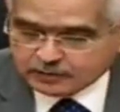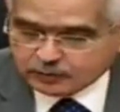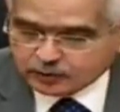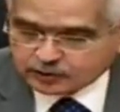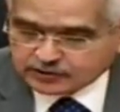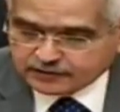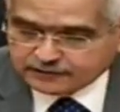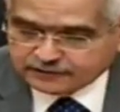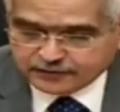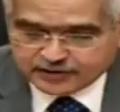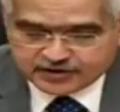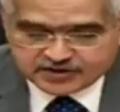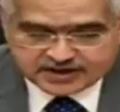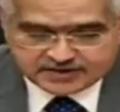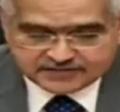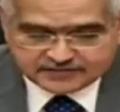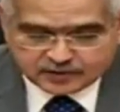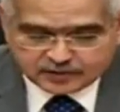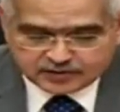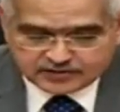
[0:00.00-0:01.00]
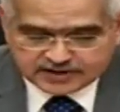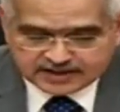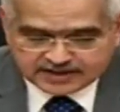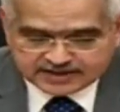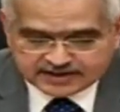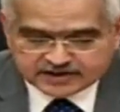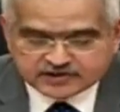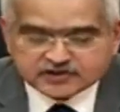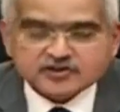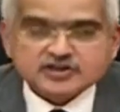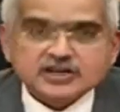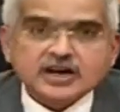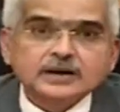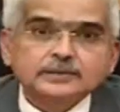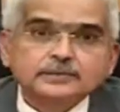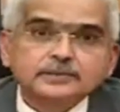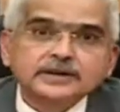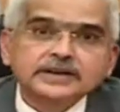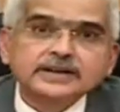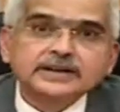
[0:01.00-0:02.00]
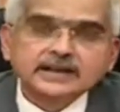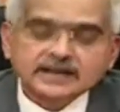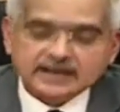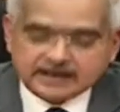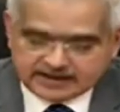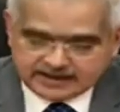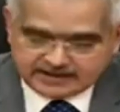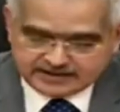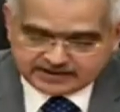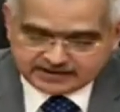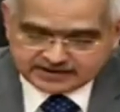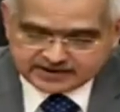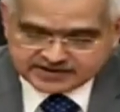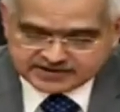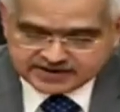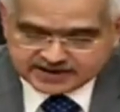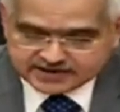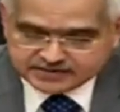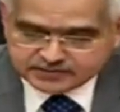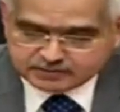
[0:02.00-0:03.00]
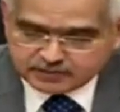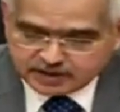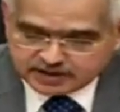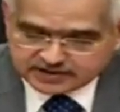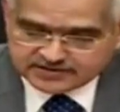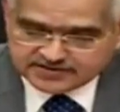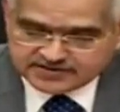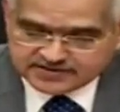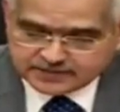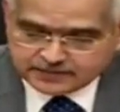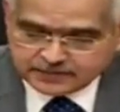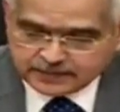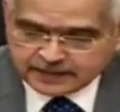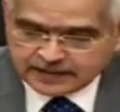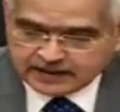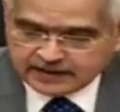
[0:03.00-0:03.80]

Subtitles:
both of which have contracted sharply in the recent months.